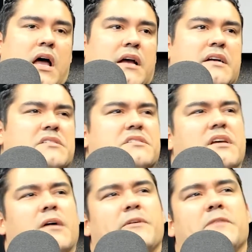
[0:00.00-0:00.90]

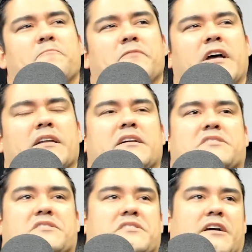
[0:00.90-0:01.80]
Not
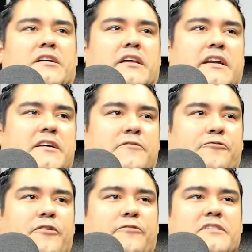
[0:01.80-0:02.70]
necessarily.
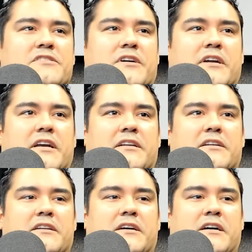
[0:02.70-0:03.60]
If you start
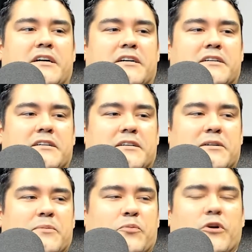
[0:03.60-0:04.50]
getting
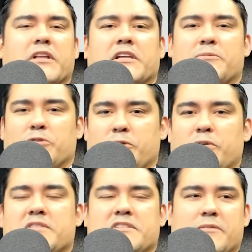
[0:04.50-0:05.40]
pretty liberal
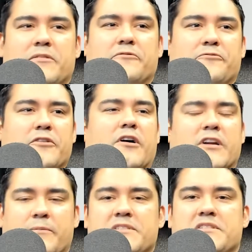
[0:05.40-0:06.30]
with some of the
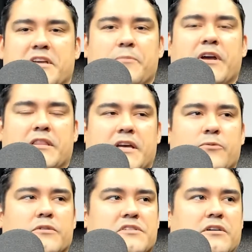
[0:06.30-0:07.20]
arguments that you make, they
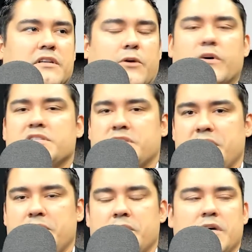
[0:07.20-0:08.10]
will certainly question
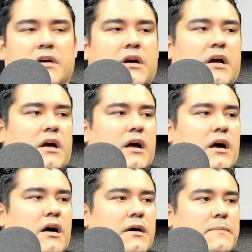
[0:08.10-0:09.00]
you.
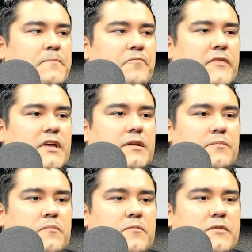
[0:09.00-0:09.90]

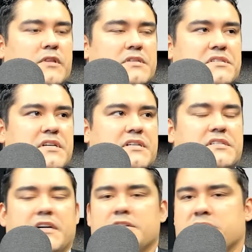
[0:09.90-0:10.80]
In the 6
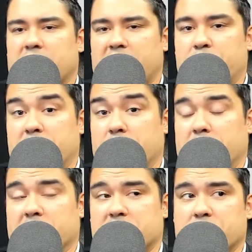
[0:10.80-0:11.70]
years that I've been doing
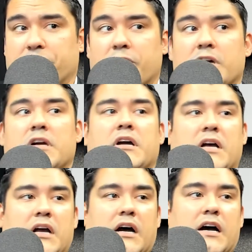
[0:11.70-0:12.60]
this so far,
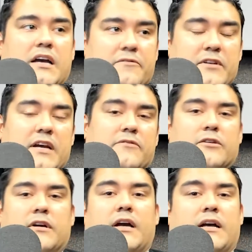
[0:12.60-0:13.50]
I have
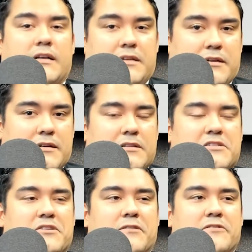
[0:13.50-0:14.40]
never had the
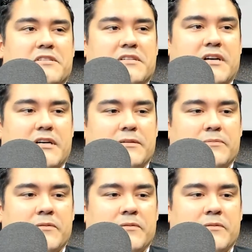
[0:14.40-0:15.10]
service, call